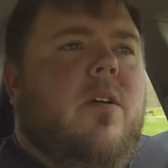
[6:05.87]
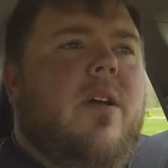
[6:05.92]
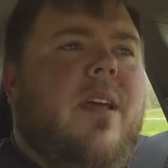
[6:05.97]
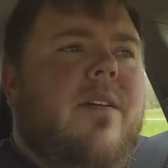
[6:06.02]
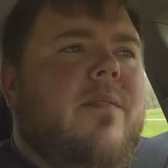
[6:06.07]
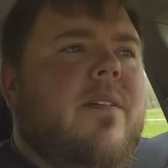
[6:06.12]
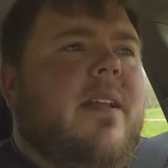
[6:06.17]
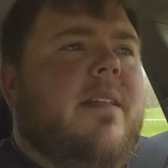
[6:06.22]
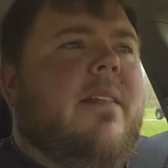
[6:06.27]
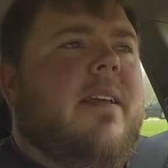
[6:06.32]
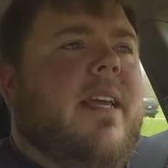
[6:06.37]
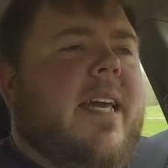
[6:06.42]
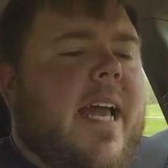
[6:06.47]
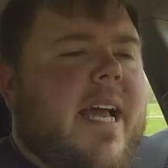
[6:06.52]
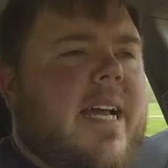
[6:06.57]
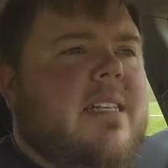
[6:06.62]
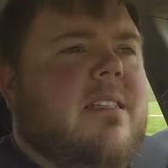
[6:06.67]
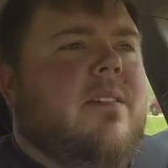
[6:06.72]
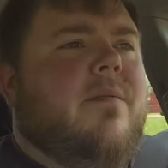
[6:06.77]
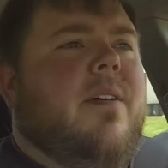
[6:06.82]
even in the
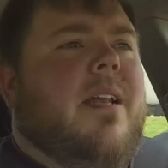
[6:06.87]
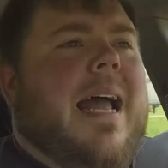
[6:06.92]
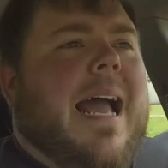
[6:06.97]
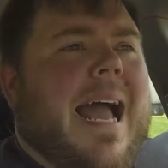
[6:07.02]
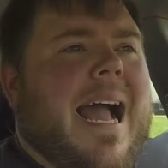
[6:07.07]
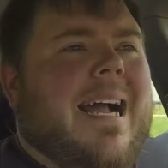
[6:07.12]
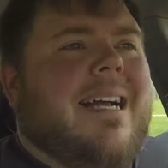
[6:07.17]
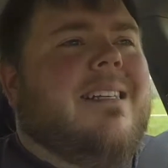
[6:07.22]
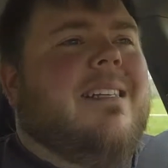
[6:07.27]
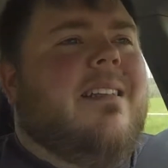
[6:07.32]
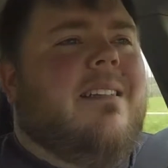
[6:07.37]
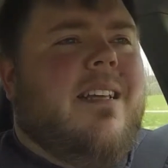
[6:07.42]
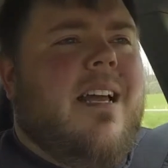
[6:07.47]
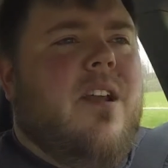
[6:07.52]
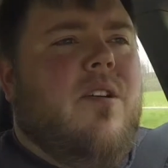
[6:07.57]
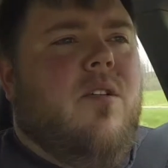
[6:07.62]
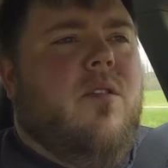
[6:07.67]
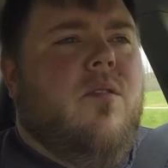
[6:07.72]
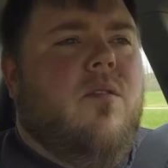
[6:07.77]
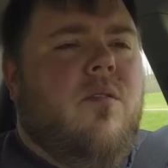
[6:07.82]
case of an
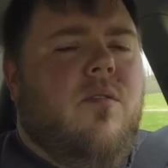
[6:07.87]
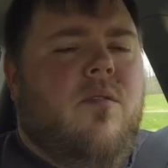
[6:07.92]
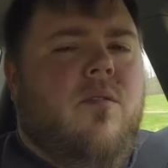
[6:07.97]
accidental